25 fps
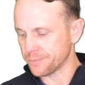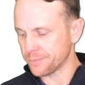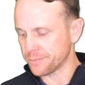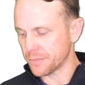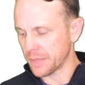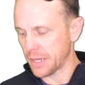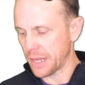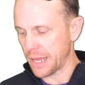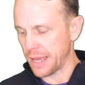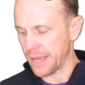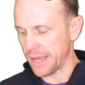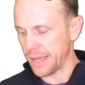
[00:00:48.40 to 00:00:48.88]

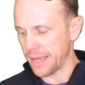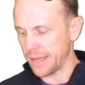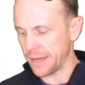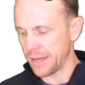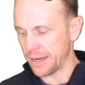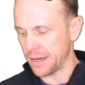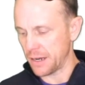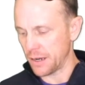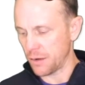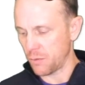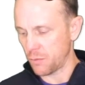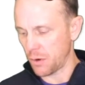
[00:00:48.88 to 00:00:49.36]

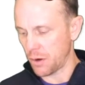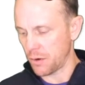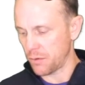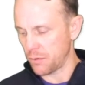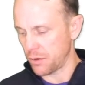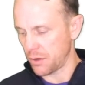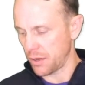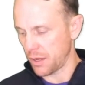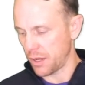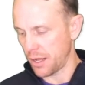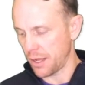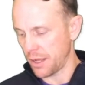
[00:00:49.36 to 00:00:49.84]
and
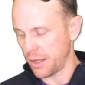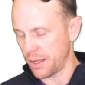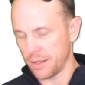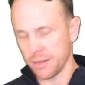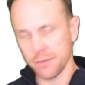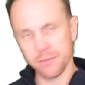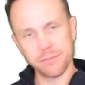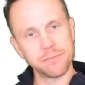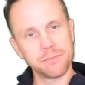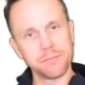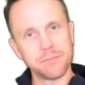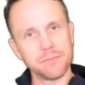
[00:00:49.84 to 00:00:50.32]

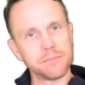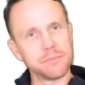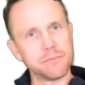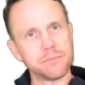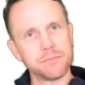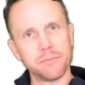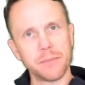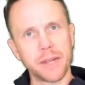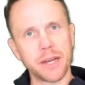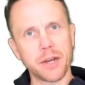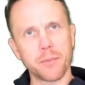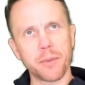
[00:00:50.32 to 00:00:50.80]

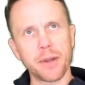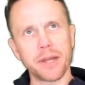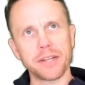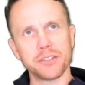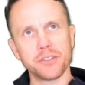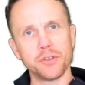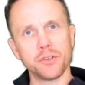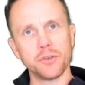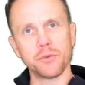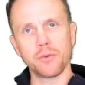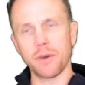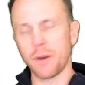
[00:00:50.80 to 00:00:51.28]
MakerBot
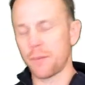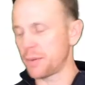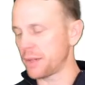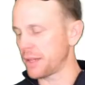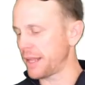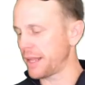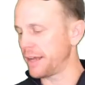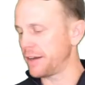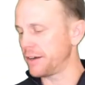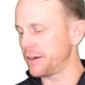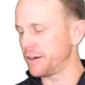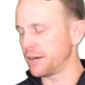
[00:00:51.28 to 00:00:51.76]
2
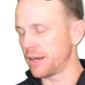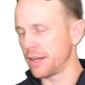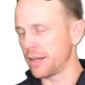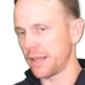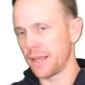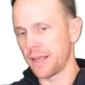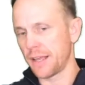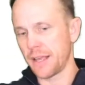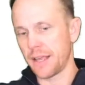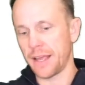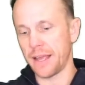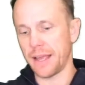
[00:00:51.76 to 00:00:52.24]
replicator.
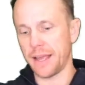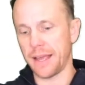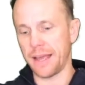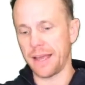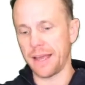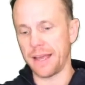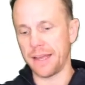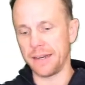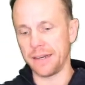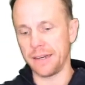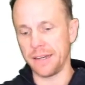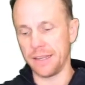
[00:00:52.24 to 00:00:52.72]

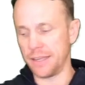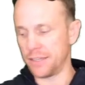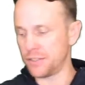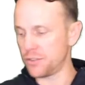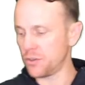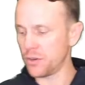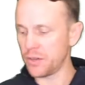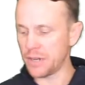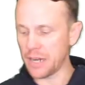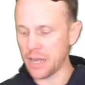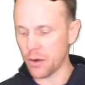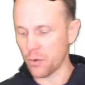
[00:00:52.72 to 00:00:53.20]
And it
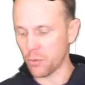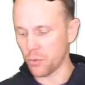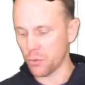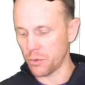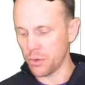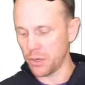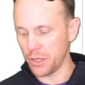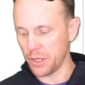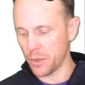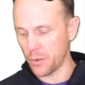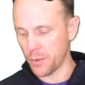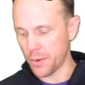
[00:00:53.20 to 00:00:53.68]
turned out
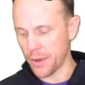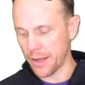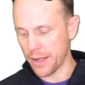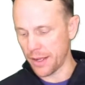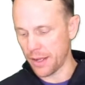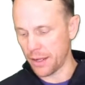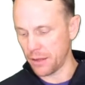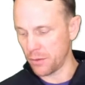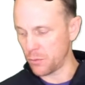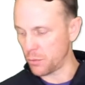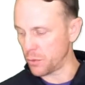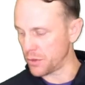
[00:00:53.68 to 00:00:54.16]
really
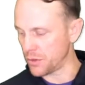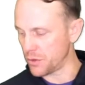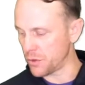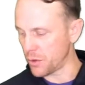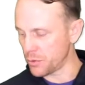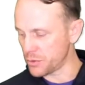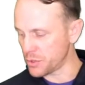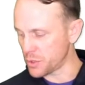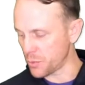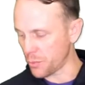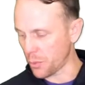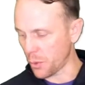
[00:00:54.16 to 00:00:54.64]
well with no
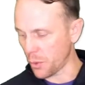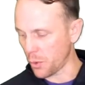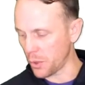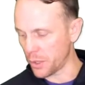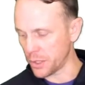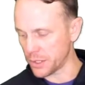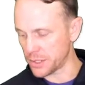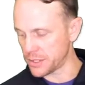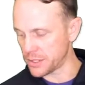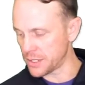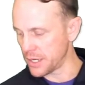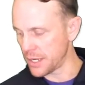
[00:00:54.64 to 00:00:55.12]

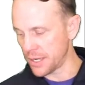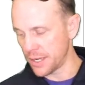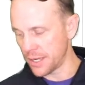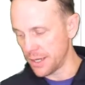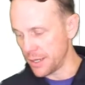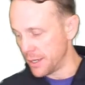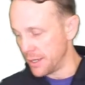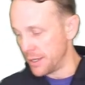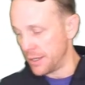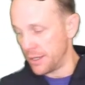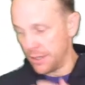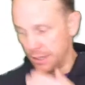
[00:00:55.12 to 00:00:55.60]
supports.
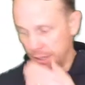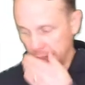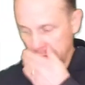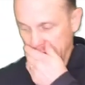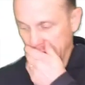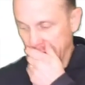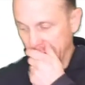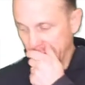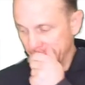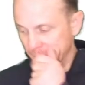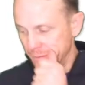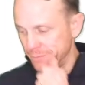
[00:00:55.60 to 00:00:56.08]

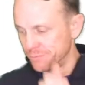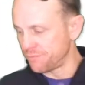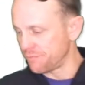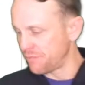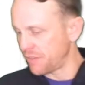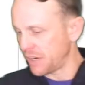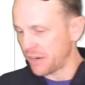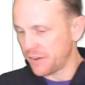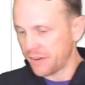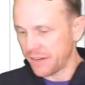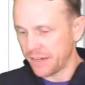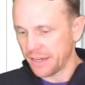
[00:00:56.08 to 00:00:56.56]

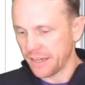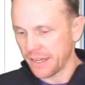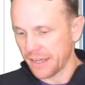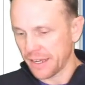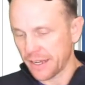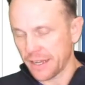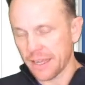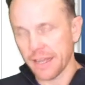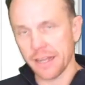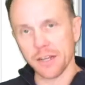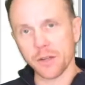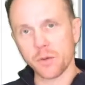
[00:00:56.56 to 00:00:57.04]
Very
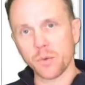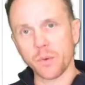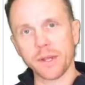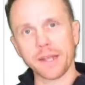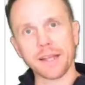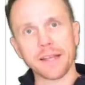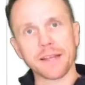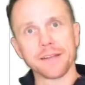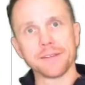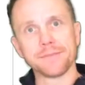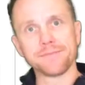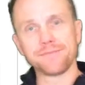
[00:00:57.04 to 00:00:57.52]
kind of
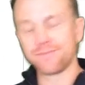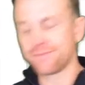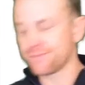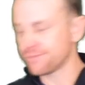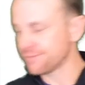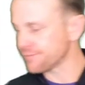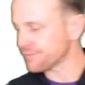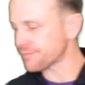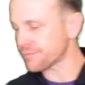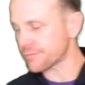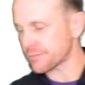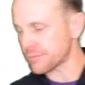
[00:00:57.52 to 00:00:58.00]
quick
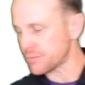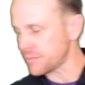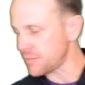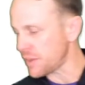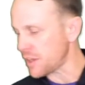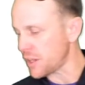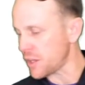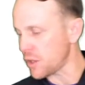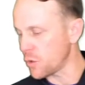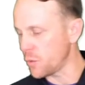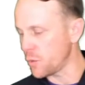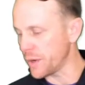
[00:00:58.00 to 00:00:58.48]

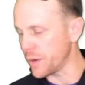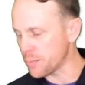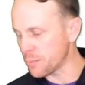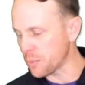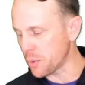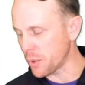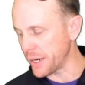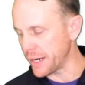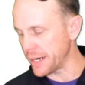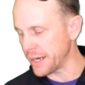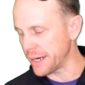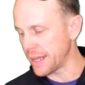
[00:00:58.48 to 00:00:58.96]

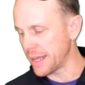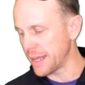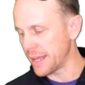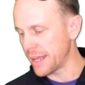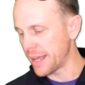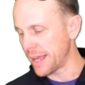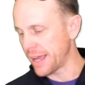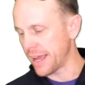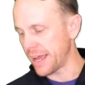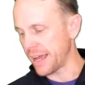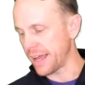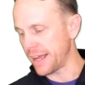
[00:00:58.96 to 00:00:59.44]
print,
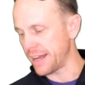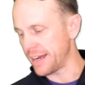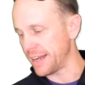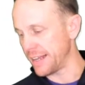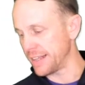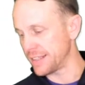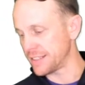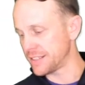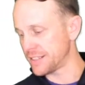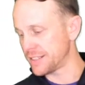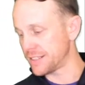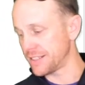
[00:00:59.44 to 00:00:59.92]
and
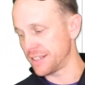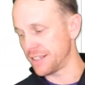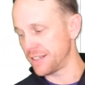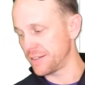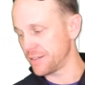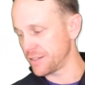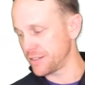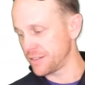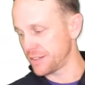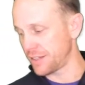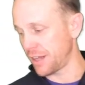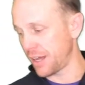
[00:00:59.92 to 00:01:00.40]
it's
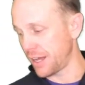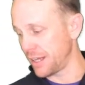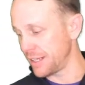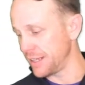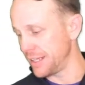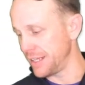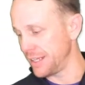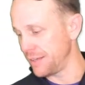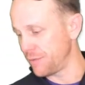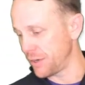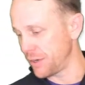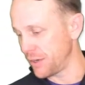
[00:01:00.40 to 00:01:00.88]

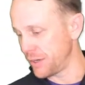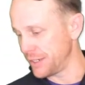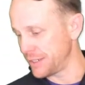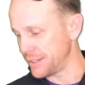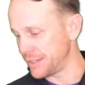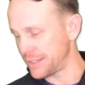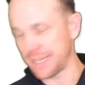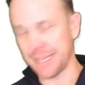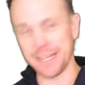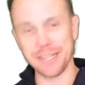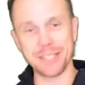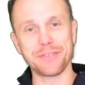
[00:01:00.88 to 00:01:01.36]
oddly very
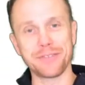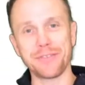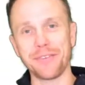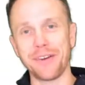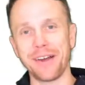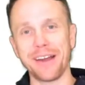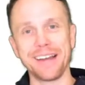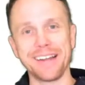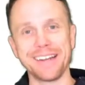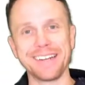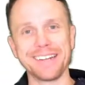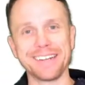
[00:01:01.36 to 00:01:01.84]

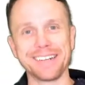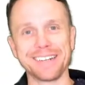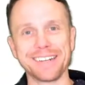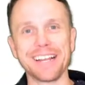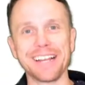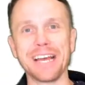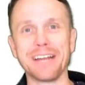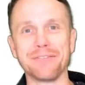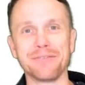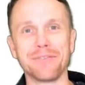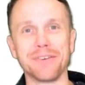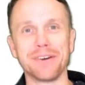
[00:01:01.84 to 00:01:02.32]
satisfying
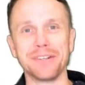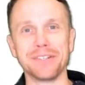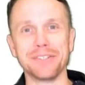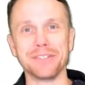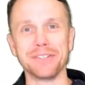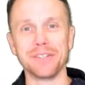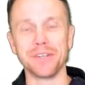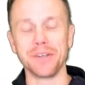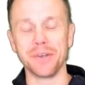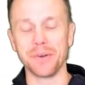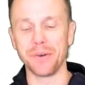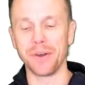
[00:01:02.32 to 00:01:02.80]
and fun to
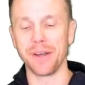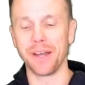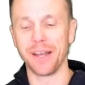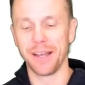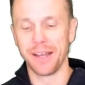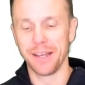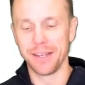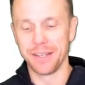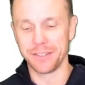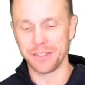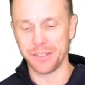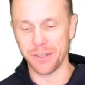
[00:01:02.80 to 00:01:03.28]
do.
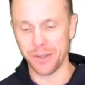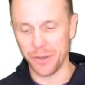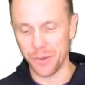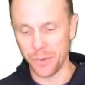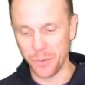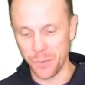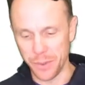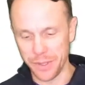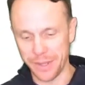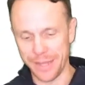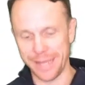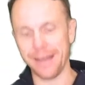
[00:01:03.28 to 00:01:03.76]
So
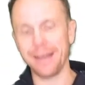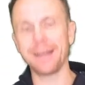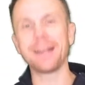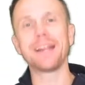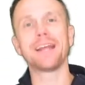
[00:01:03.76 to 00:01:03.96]
without any